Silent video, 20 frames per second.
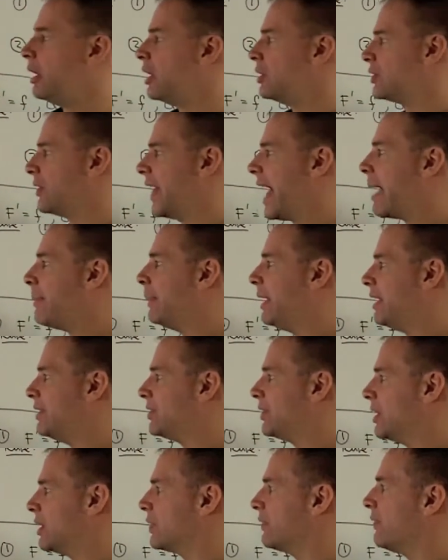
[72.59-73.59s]
So that
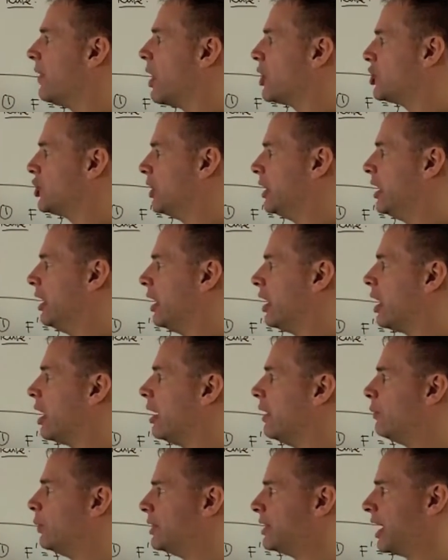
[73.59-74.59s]
means this function here,
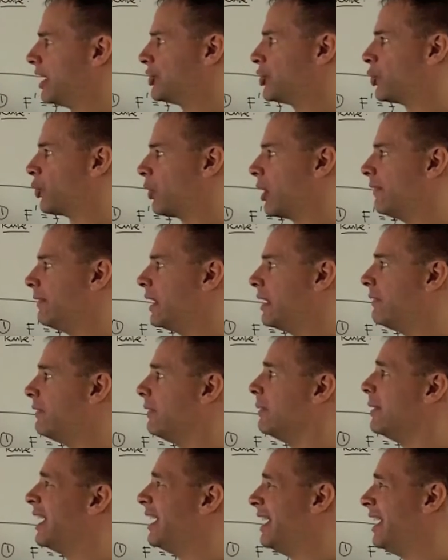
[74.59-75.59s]
if we take its
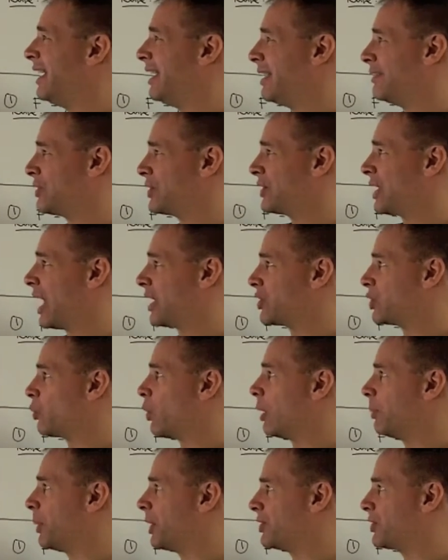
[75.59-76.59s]
derivative, gives us x
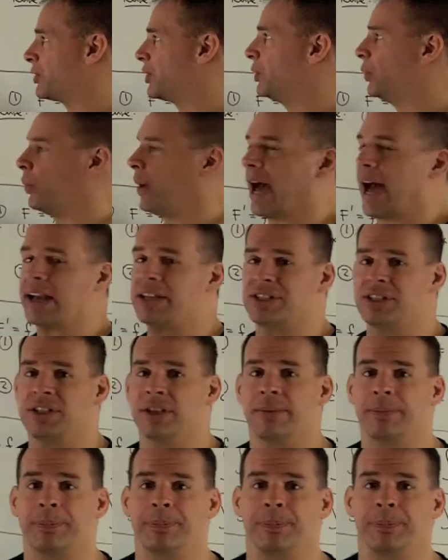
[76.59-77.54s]
squared plus 2x.